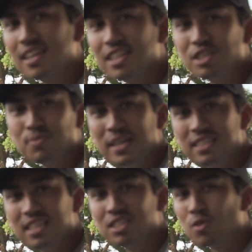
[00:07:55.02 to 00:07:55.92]
It just makes
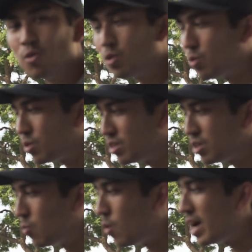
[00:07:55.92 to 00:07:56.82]
this whole corner
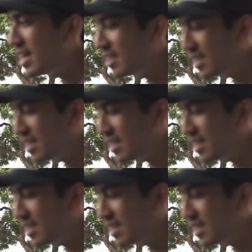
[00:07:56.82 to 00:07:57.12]
look white, and